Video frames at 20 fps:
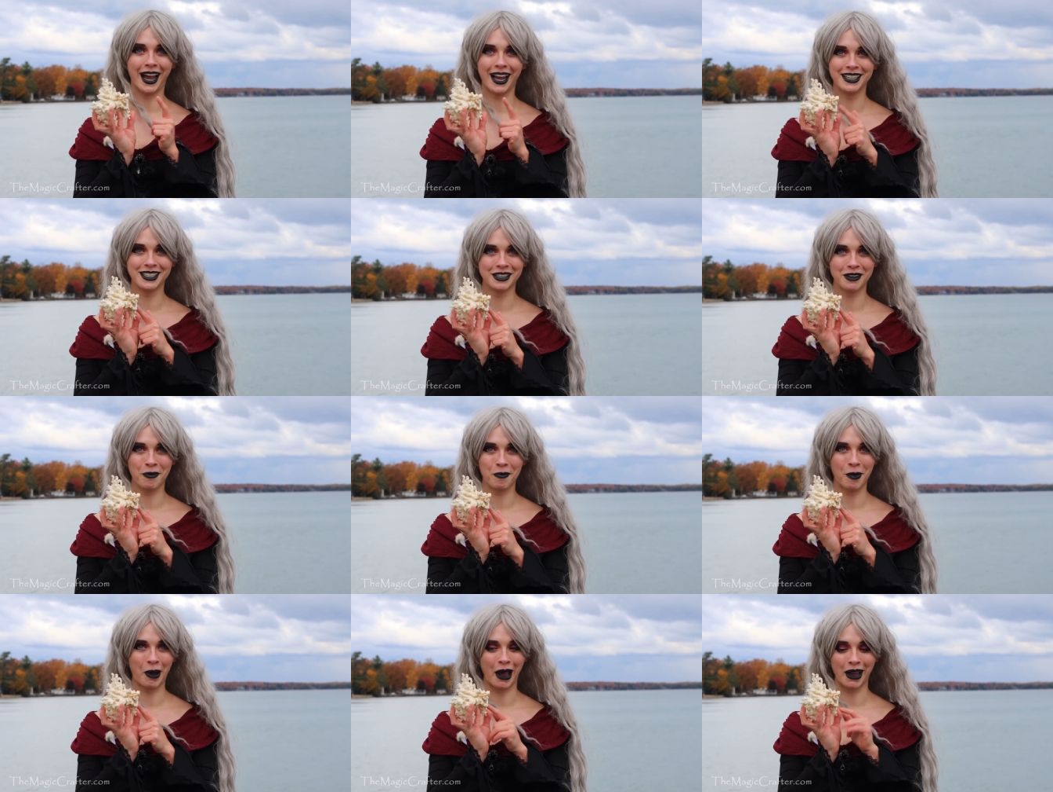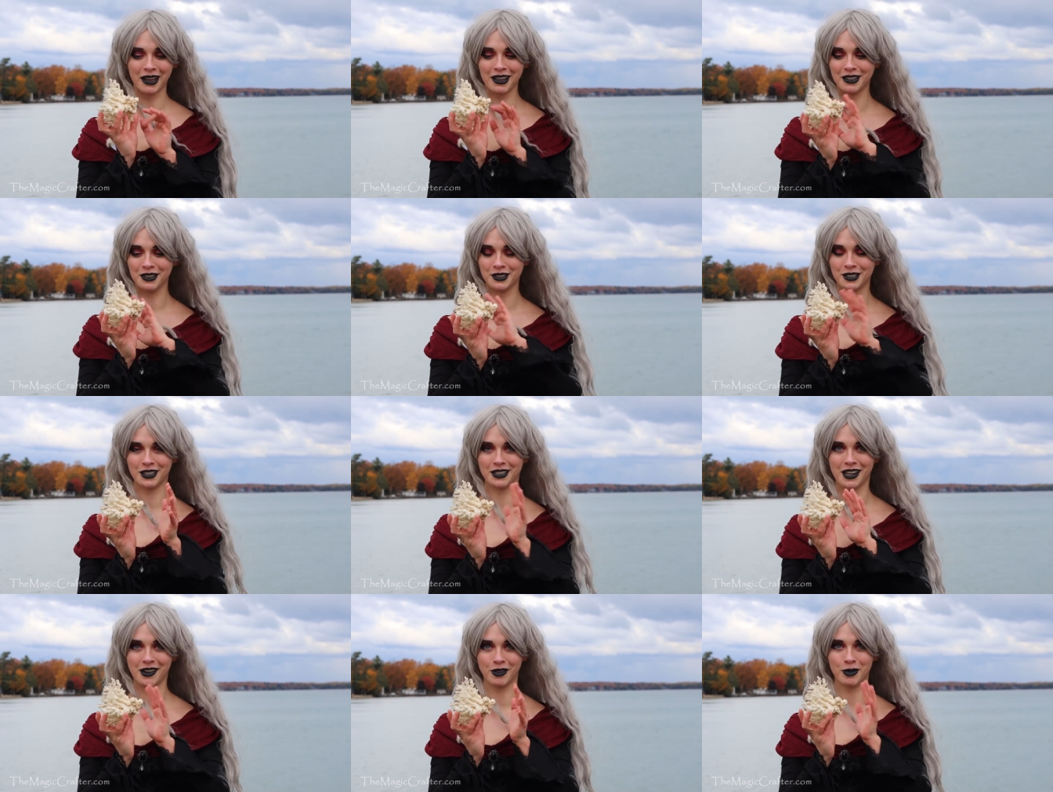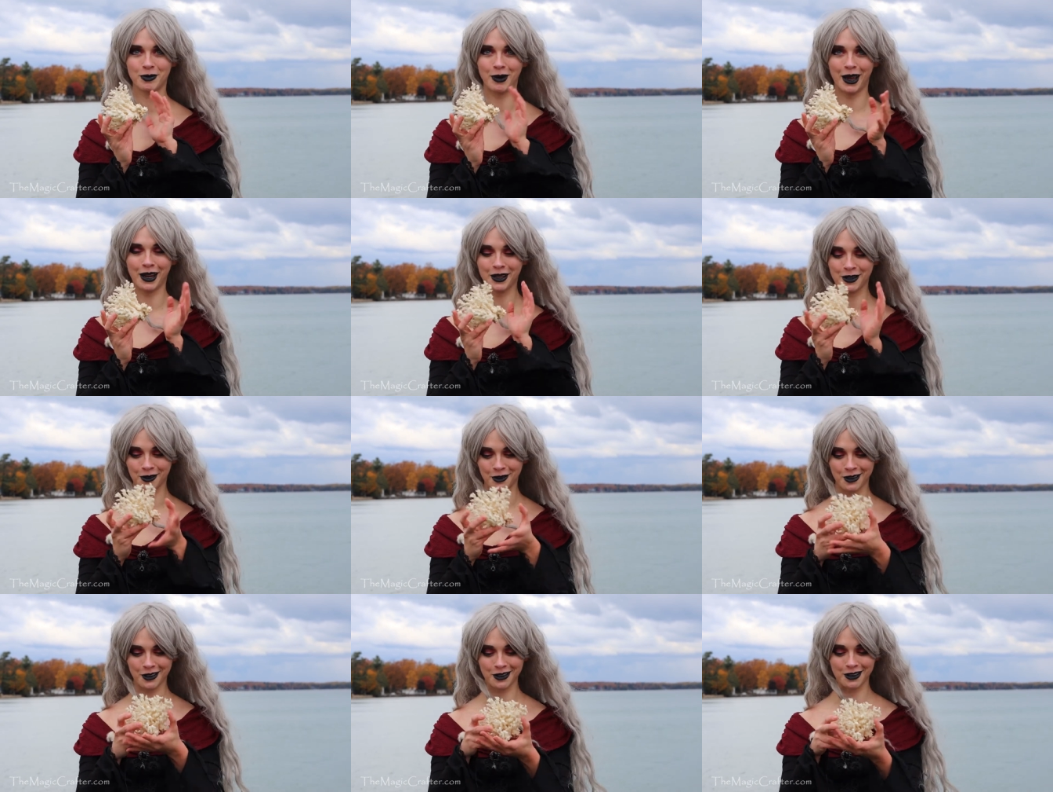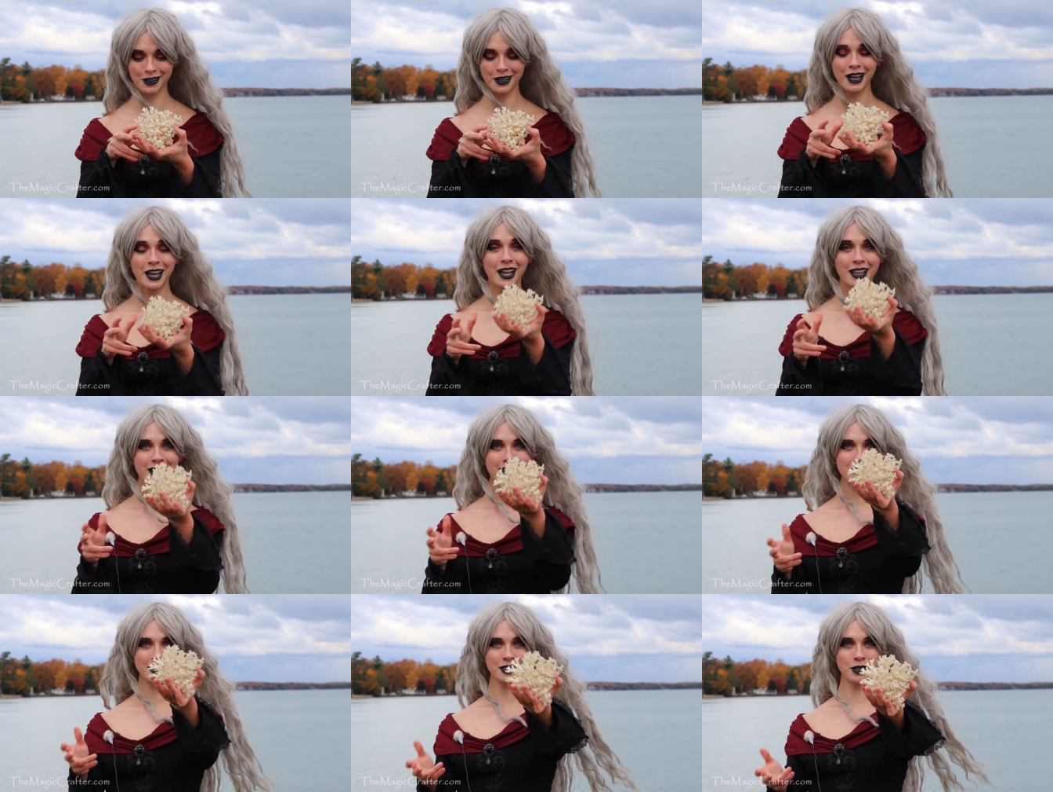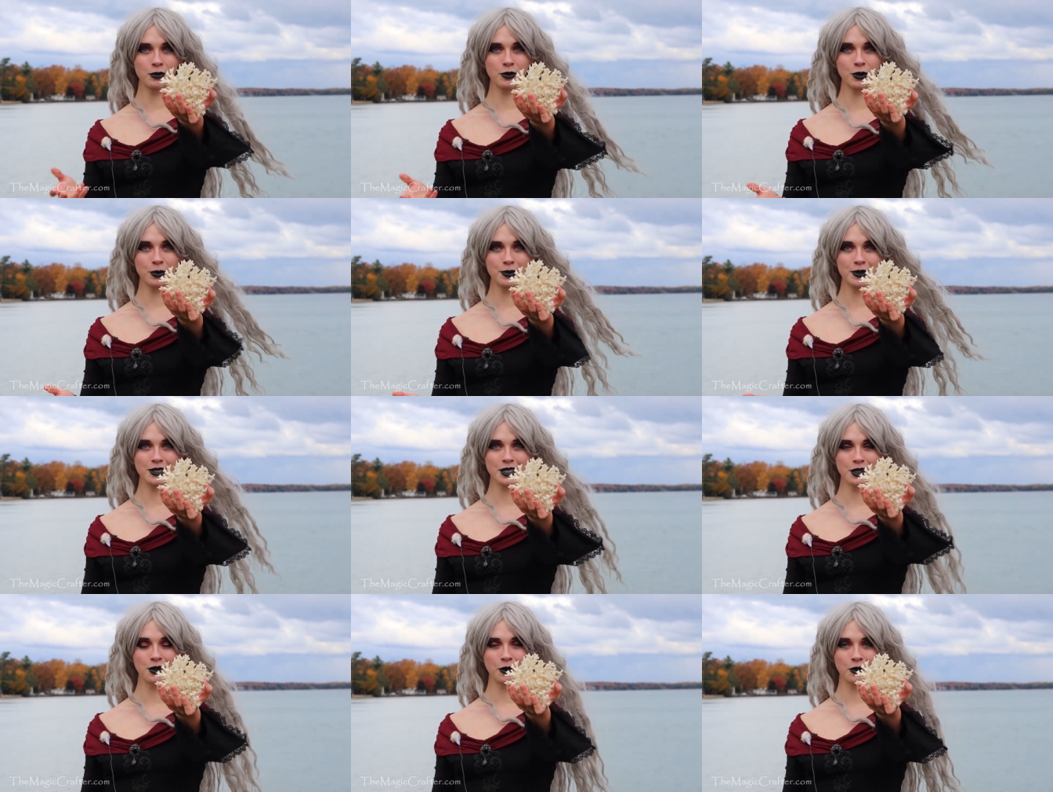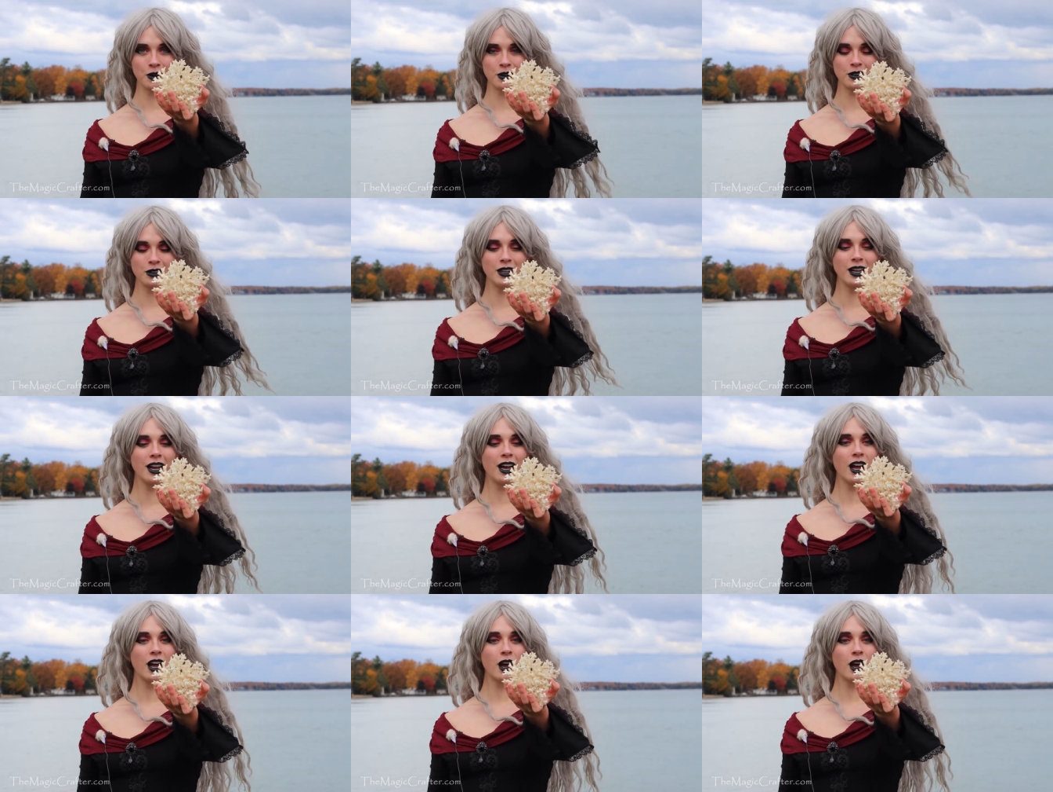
I didn't buy it, you should never buy coral. This is a real piece of coral.